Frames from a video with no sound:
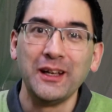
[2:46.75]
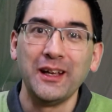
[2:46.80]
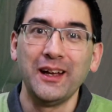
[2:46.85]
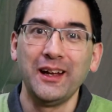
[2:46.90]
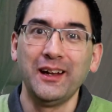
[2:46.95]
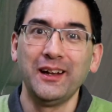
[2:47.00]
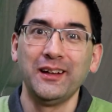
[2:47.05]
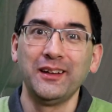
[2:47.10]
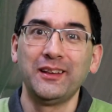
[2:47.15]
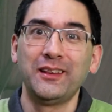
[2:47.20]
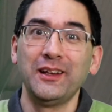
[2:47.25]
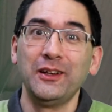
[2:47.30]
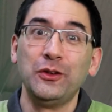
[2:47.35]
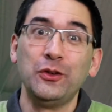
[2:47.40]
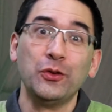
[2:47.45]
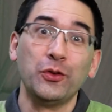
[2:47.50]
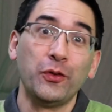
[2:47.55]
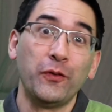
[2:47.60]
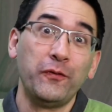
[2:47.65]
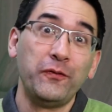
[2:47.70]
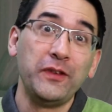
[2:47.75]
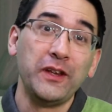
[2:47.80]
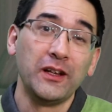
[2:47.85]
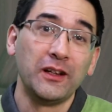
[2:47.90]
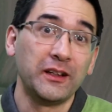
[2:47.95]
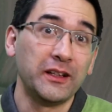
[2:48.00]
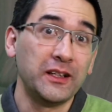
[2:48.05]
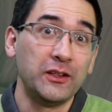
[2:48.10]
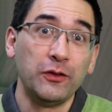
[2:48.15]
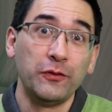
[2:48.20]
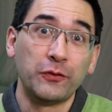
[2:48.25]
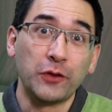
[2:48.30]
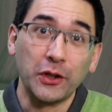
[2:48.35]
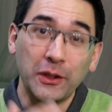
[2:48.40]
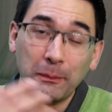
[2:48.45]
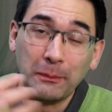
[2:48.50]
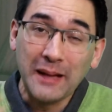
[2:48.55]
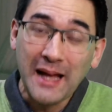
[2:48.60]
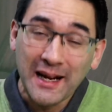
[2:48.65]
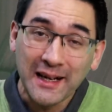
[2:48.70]
And then you feel that you've got
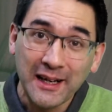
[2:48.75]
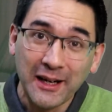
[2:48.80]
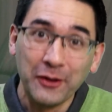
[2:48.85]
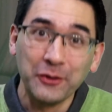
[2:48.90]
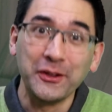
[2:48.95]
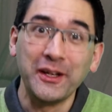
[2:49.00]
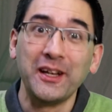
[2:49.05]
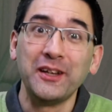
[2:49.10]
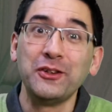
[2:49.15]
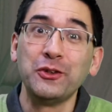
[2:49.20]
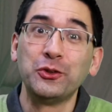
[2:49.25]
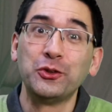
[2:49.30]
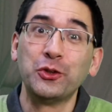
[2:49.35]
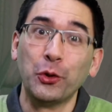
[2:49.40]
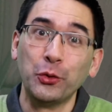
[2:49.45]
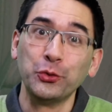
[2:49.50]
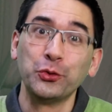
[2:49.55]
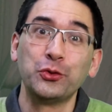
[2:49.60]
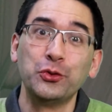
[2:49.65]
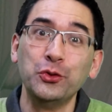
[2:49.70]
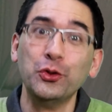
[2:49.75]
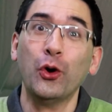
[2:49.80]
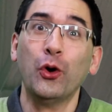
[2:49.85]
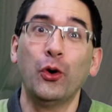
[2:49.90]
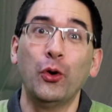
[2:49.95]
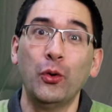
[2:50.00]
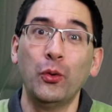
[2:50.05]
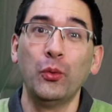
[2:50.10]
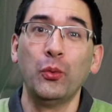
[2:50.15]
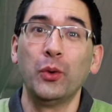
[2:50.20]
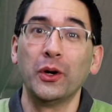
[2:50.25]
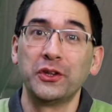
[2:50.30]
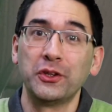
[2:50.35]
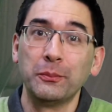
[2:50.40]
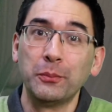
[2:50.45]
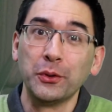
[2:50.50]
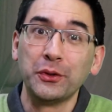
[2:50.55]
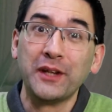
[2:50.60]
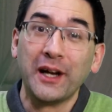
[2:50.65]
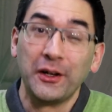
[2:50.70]
a blackout and you don't know what to
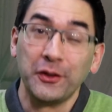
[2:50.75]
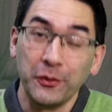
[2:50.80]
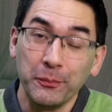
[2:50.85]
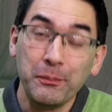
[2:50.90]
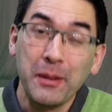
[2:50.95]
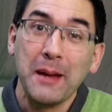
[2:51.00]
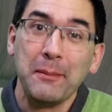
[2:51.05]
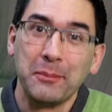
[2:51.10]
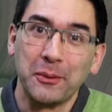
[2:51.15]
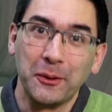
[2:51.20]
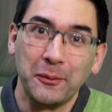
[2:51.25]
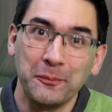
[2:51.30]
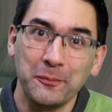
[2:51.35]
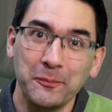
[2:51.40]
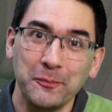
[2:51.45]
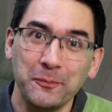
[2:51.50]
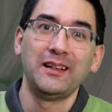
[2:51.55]
put down on paper.